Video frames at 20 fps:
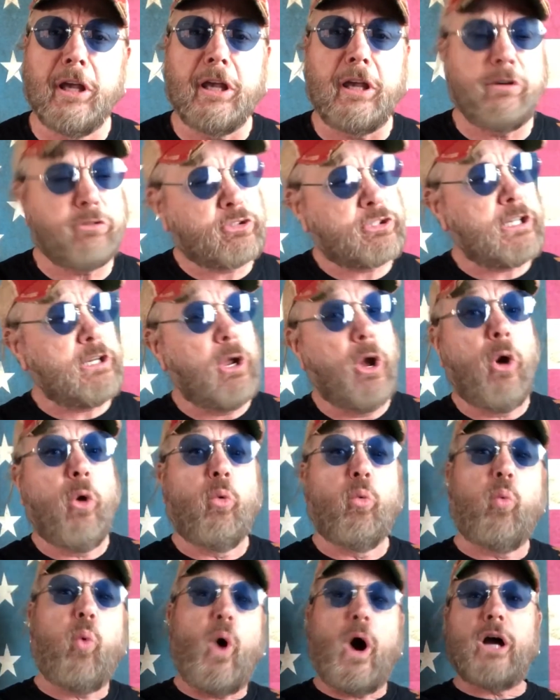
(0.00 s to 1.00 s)
if she
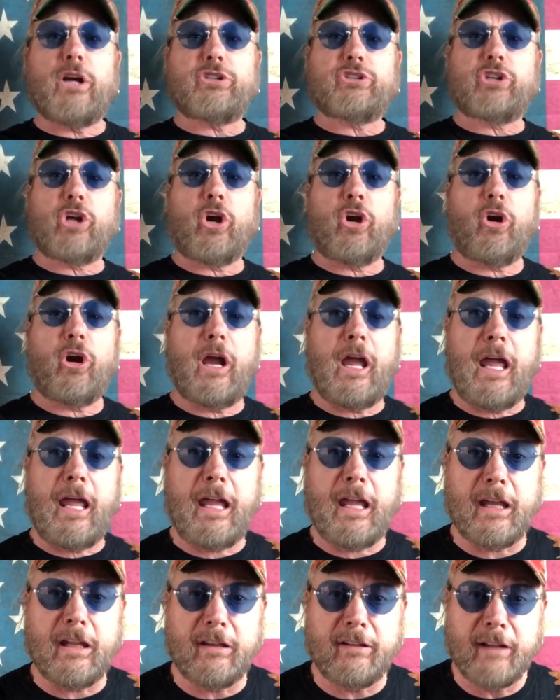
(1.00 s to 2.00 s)
washed her
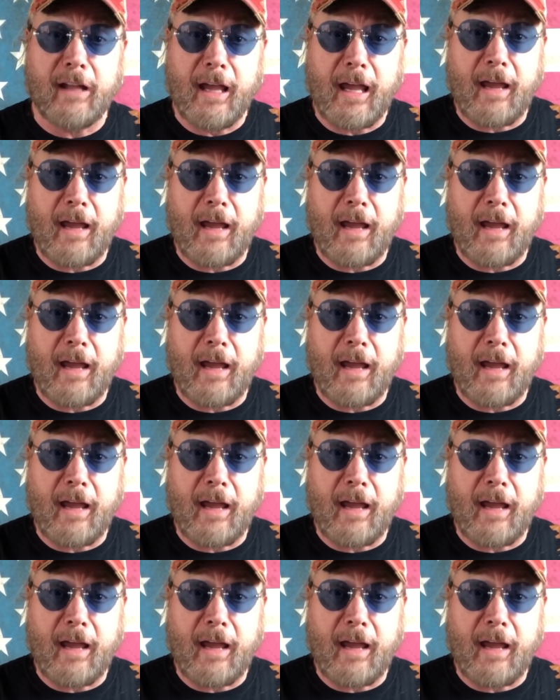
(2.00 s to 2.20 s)
hands